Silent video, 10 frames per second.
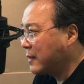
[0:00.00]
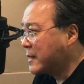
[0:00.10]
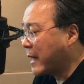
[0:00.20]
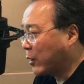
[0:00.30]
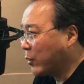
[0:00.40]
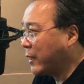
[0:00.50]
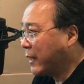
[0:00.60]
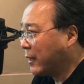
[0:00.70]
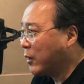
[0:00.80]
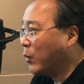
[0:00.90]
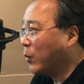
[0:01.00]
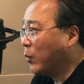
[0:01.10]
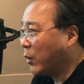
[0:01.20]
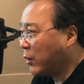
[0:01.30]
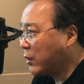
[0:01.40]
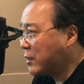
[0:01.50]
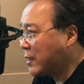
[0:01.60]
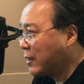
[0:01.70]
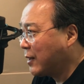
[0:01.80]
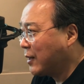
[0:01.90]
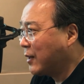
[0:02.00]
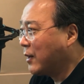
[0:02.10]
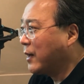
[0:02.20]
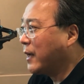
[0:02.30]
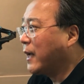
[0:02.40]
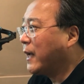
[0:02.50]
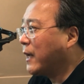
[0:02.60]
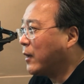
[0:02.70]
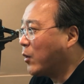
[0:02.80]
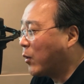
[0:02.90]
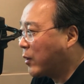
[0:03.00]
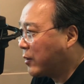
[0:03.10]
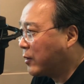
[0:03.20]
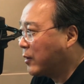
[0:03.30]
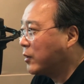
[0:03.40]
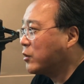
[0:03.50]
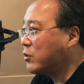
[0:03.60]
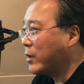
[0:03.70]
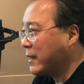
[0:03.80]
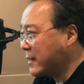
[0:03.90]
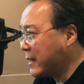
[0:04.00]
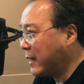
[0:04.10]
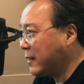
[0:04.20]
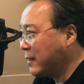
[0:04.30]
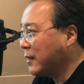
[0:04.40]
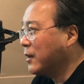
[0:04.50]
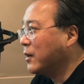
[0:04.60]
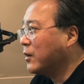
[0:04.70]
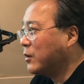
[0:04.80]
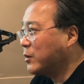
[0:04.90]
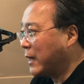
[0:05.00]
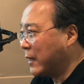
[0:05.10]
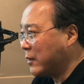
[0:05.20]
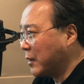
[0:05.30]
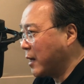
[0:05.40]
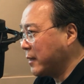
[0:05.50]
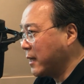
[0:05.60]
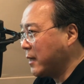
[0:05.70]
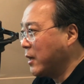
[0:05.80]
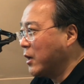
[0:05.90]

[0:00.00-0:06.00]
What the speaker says: It's like learning words in order to transcend it, to get to content.